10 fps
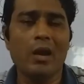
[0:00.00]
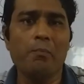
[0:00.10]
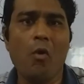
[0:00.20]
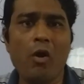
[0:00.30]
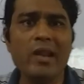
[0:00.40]

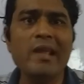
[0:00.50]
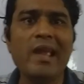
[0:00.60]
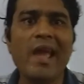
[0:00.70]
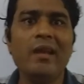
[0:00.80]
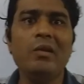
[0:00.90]
body
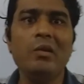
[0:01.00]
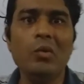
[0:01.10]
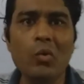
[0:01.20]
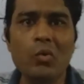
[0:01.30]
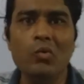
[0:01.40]
can
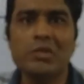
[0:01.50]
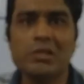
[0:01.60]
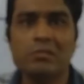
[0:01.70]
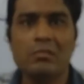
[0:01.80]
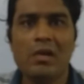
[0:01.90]

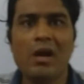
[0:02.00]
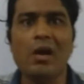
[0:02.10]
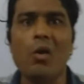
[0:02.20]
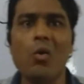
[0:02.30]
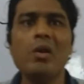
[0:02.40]
lose a
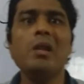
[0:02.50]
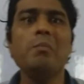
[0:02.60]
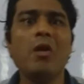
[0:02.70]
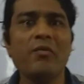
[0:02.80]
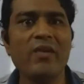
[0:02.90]
whole
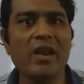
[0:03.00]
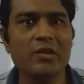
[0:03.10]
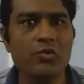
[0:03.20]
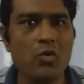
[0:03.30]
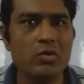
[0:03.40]
number of
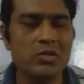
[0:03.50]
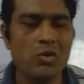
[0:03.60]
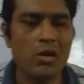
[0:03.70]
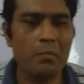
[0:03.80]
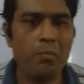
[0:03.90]
electrons
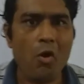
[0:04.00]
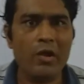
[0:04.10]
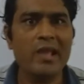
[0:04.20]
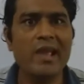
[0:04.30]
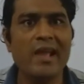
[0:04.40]
or a
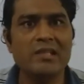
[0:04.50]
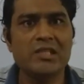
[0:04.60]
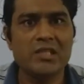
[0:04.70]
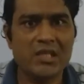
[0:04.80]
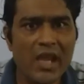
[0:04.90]
body can
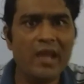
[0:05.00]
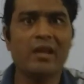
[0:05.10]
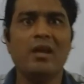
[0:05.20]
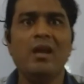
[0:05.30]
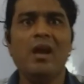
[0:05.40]

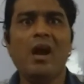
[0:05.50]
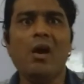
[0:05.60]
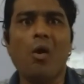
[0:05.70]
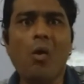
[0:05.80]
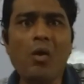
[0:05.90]
take a
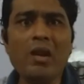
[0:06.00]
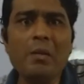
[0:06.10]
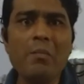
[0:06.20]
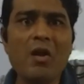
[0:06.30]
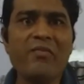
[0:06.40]
whole
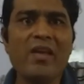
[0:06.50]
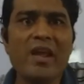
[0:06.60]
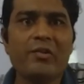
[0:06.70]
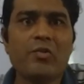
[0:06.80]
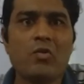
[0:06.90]
number of
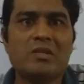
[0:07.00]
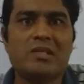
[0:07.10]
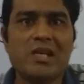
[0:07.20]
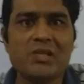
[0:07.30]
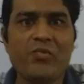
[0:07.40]
electrons.
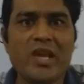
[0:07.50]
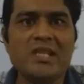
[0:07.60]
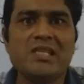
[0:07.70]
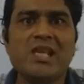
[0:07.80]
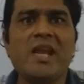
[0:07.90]
Thus we
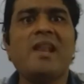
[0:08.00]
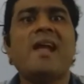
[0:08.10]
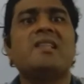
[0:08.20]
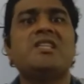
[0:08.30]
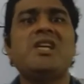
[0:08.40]
can say
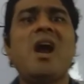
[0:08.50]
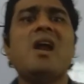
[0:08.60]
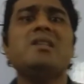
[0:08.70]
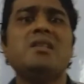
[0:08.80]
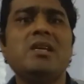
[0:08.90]
that
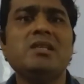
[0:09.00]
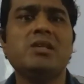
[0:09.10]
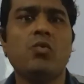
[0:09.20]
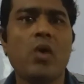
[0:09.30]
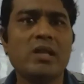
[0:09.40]
charge is
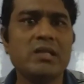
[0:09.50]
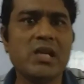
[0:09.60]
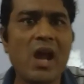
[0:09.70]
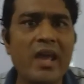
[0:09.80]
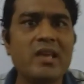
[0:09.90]

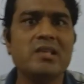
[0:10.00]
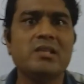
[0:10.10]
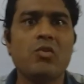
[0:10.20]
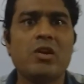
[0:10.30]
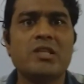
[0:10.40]

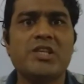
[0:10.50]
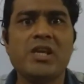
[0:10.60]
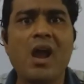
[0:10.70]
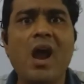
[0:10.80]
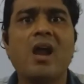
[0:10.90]
quantized or
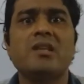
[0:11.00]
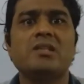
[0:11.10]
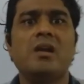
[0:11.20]
charge